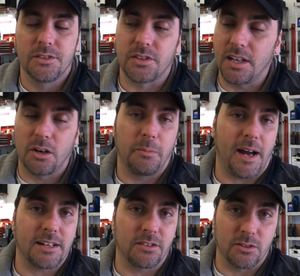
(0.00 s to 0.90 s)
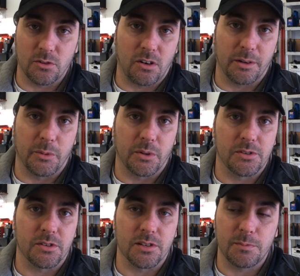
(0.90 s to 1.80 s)
So they go back to the drawing
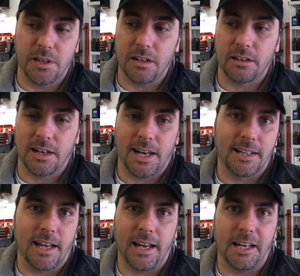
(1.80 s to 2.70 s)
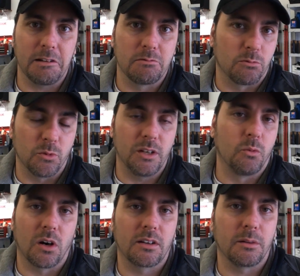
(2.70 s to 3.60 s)
board, so to speak, and they
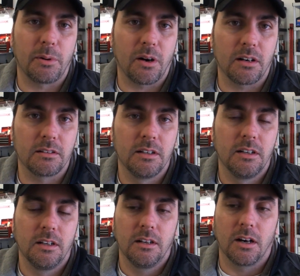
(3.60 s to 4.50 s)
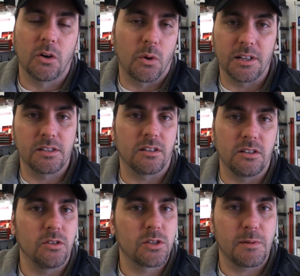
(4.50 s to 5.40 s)
rework the part according to the
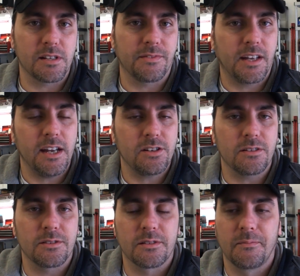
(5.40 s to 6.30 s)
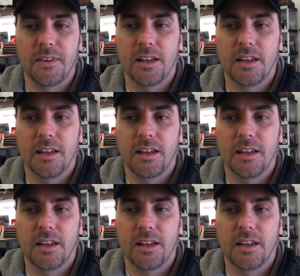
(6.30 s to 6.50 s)
new specifications.